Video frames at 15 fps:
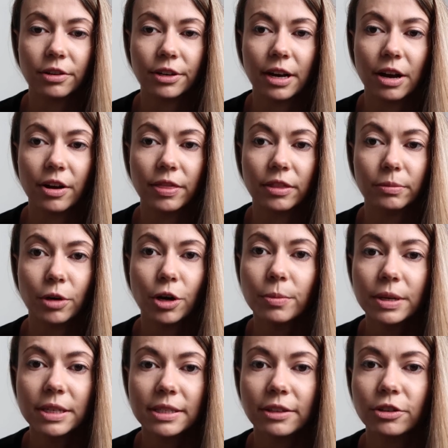on now at the
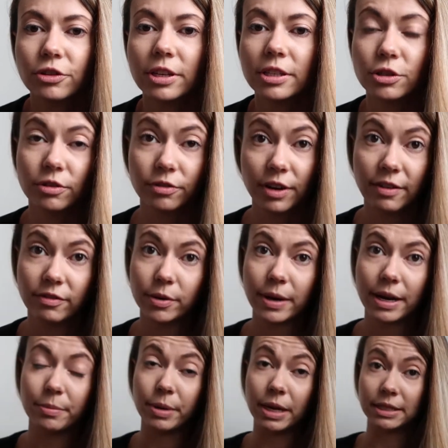moment. I know that's not for
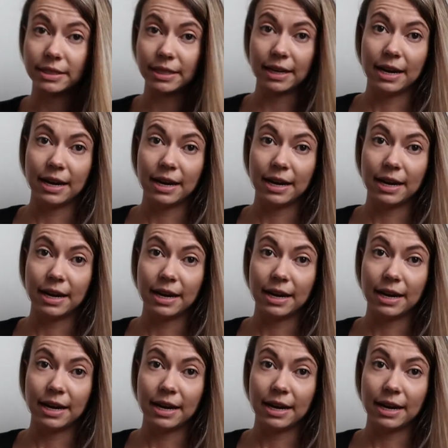everyone, but